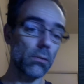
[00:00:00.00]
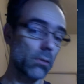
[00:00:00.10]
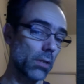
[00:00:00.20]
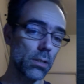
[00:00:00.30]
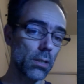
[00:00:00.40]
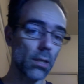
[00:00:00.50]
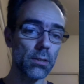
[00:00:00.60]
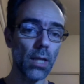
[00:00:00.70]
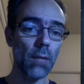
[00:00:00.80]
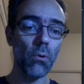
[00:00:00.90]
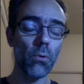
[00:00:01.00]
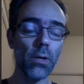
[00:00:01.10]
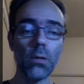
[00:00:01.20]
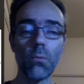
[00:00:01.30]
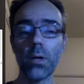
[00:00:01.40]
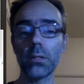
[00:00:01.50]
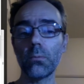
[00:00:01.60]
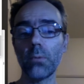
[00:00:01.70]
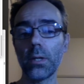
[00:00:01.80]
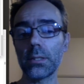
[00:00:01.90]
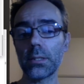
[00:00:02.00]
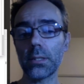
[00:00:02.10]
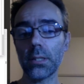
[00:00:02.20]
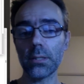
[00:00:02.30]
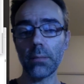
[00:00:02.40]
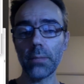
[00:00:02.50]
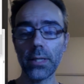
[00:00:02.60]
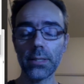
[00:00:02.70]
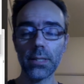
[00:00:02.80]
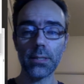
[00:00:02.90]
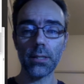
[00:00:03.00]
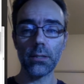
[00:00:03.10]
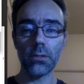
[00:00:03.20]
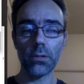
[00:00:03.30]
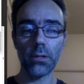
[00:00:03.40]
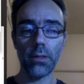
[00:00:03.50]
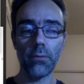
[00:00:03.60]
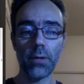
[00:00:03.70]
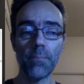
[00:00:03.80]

is unstable and no one wants instabilities in your theory.